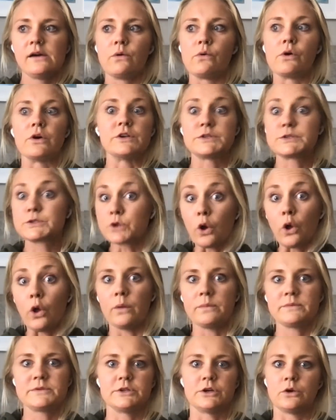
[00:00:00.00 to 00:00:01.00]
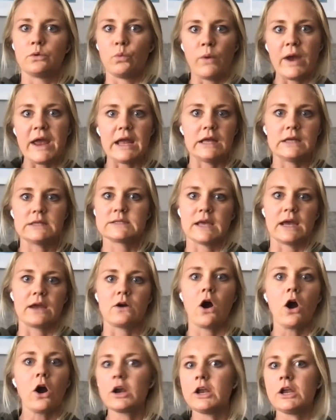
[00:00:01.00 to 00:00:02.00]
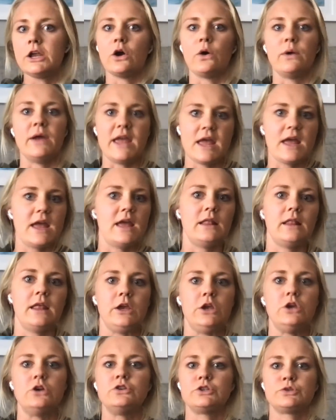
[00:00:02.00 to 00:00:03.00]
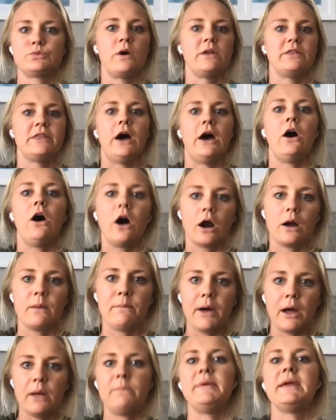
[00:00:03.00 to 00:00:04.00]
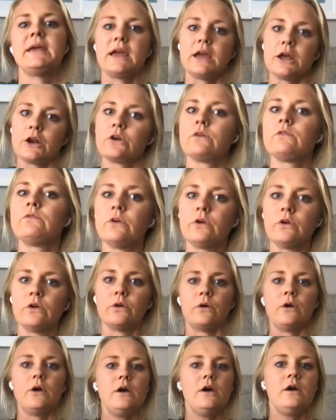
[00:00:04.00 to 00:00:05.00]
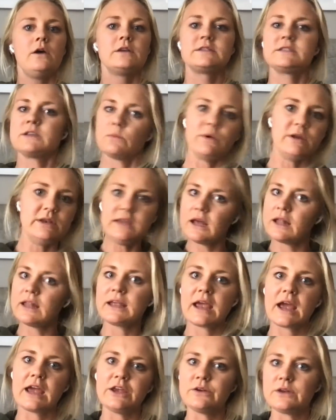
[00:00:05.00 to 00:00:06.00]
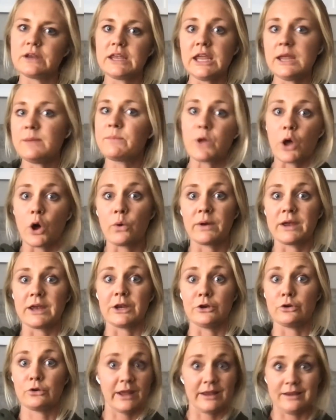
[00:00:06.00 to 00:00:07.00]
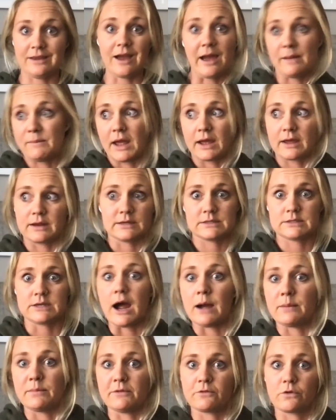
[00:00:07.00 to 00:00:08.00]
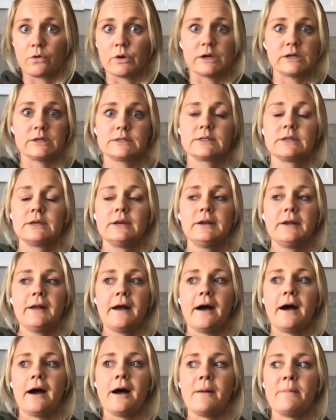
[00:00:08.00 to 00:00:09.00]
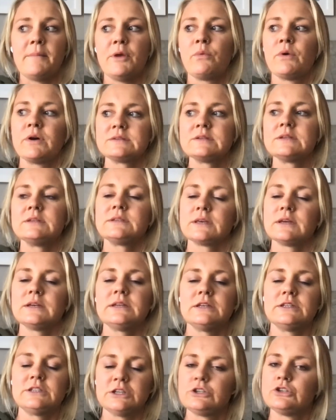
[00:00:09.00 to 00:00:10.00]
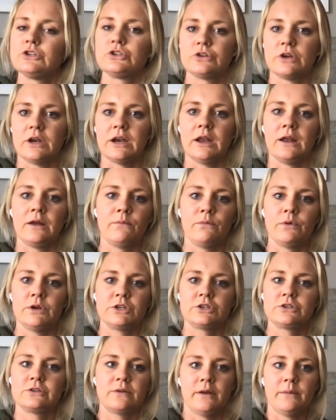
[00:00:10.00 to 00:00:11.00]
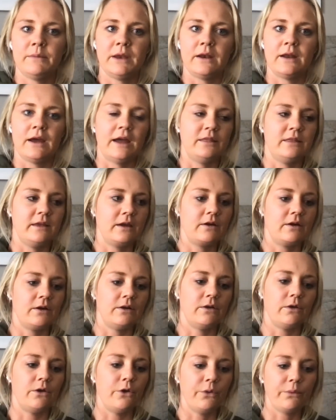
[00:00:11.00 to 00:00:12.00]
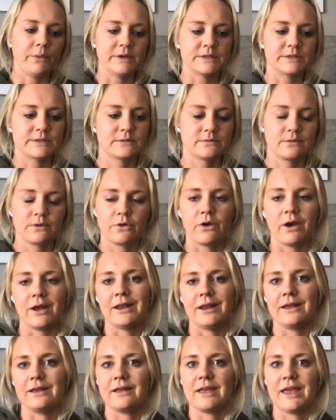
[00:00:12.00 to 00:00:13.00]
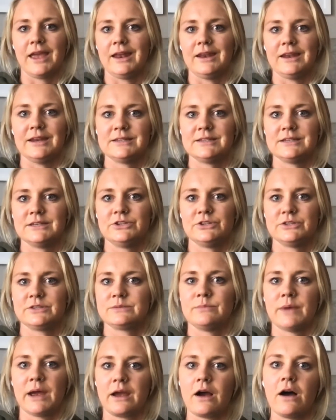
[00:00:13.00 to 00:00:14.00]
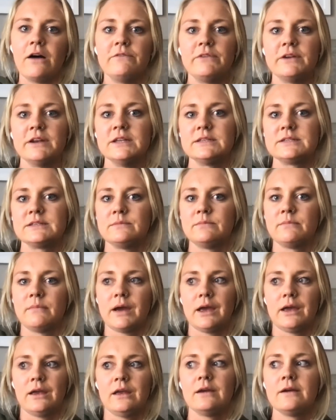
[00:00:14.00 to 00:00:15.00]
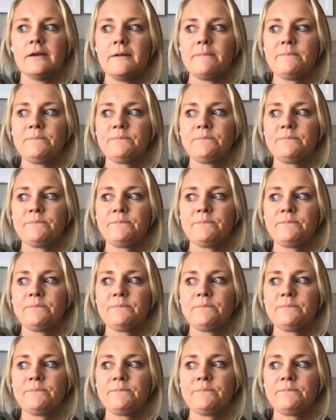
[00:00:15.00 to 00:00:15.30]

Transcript: or sculpt or weights, like cardio, hit, like you just want that heart pumping interval, someone yelling at you to keep going, and you're like, yeah, I'm not going to stop, of course. It wasn't until I did teacher training, which I mean, I think I'll always credit Katie to just my confidence and my